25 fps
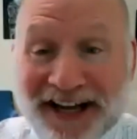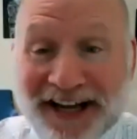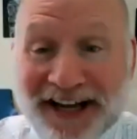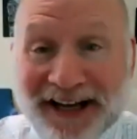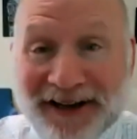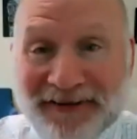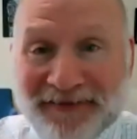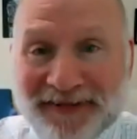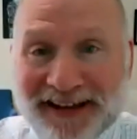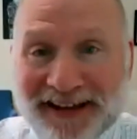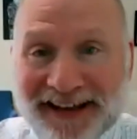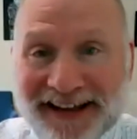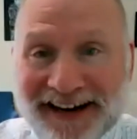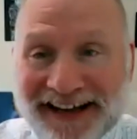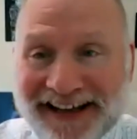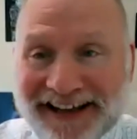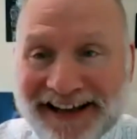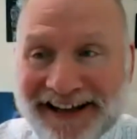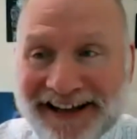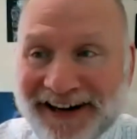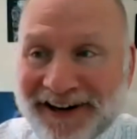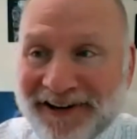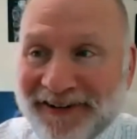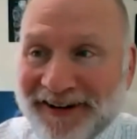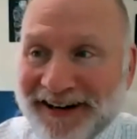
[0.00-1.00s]

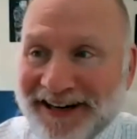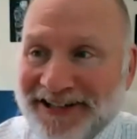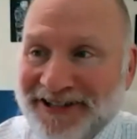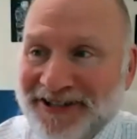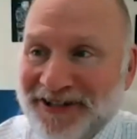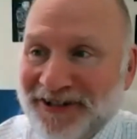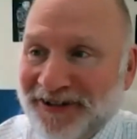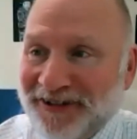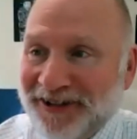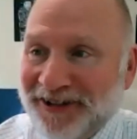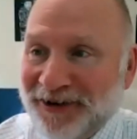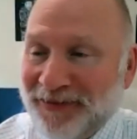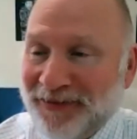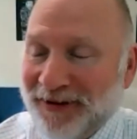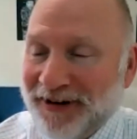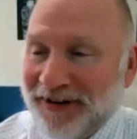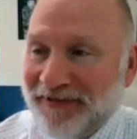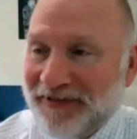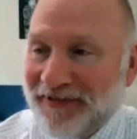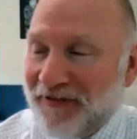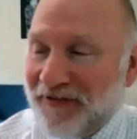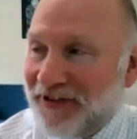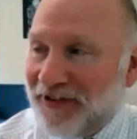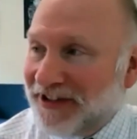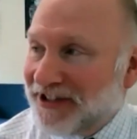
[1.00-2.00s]
And it's a little bit of
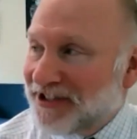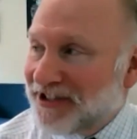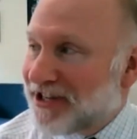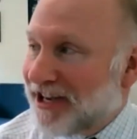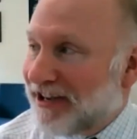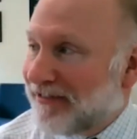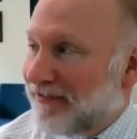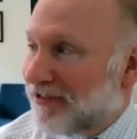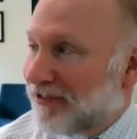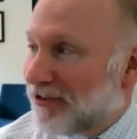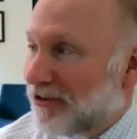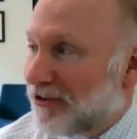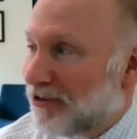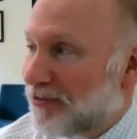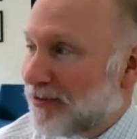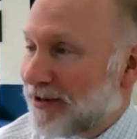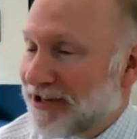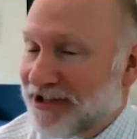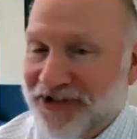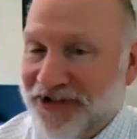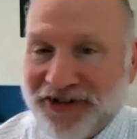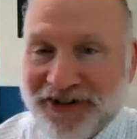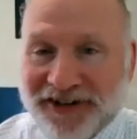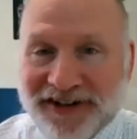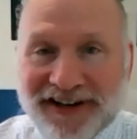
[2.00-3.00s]
a philosophical
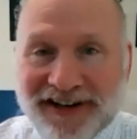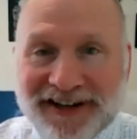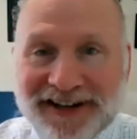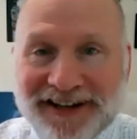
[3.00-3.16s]
question.